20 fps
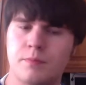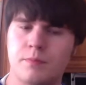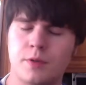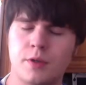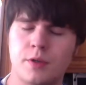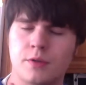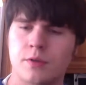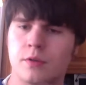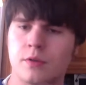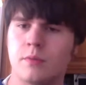
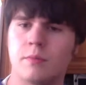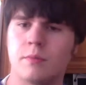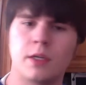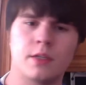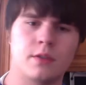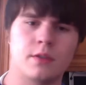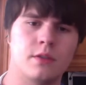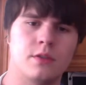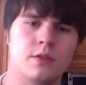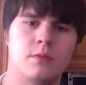personal
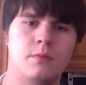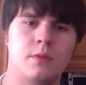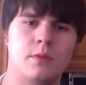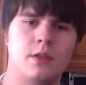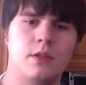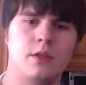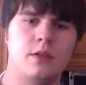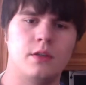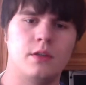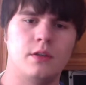message
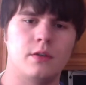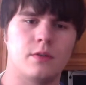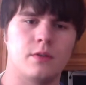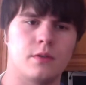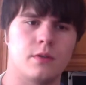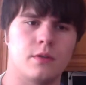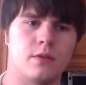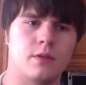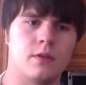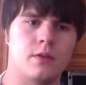me,
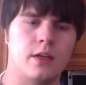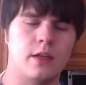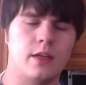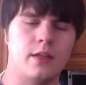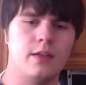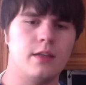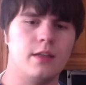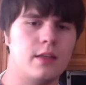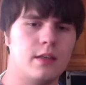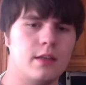or
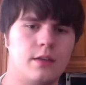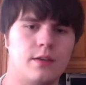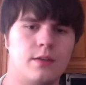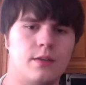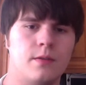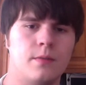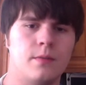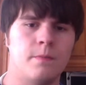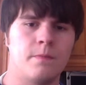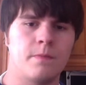anything
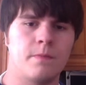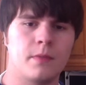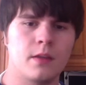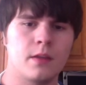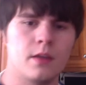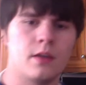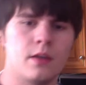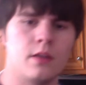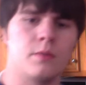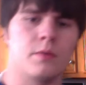
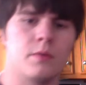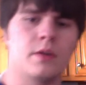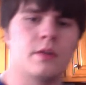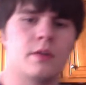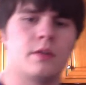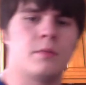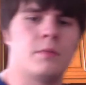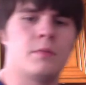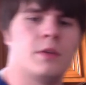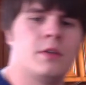in the way of
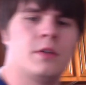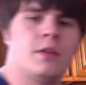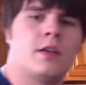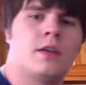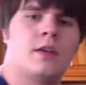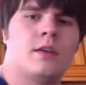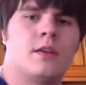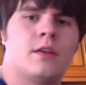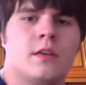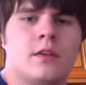
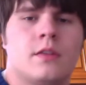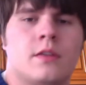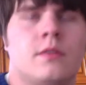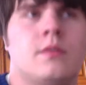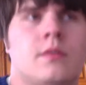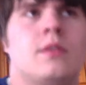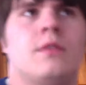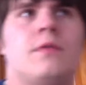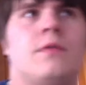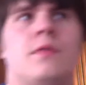communicating,
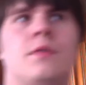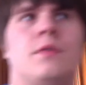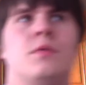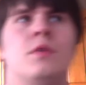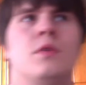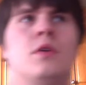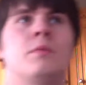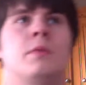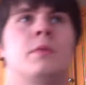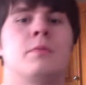and if you
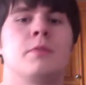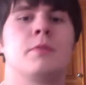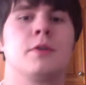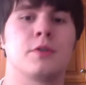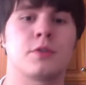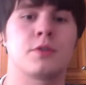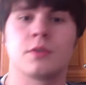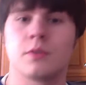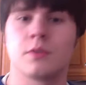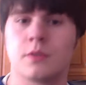know me
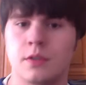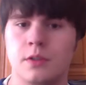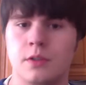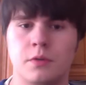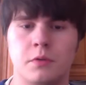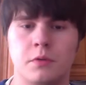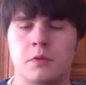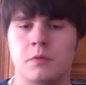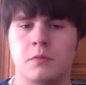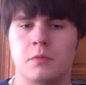personally,
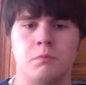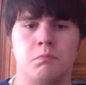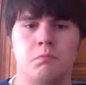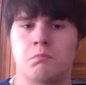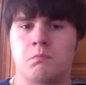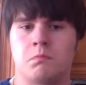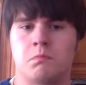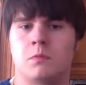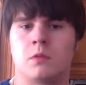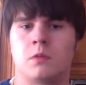you can
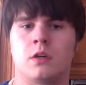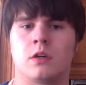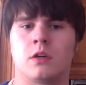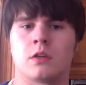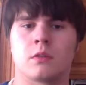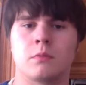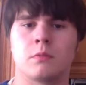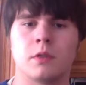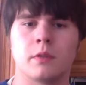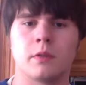
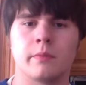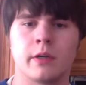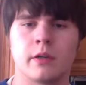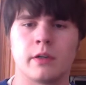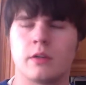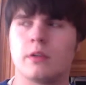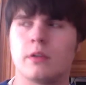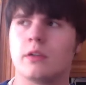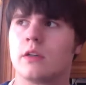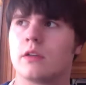talk to me
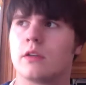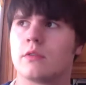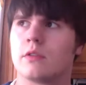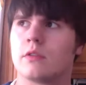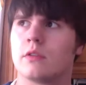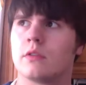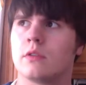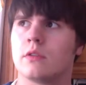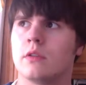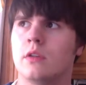about it. I don't
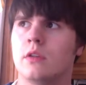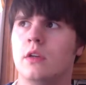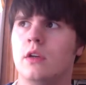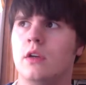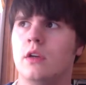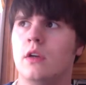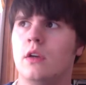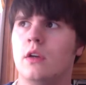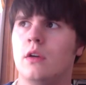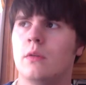know,
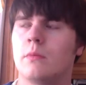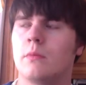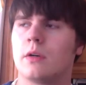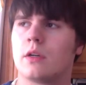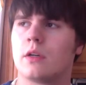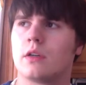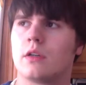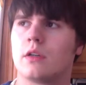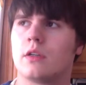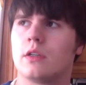
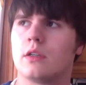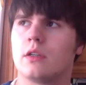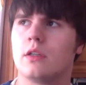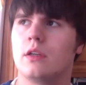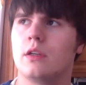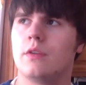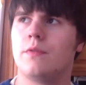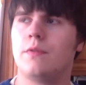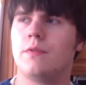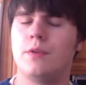but
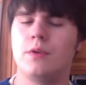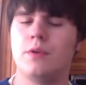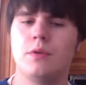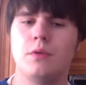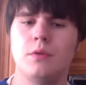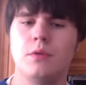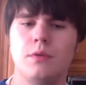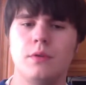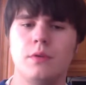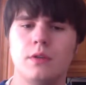if
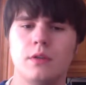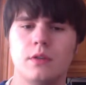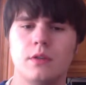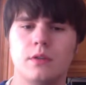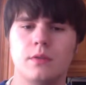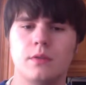you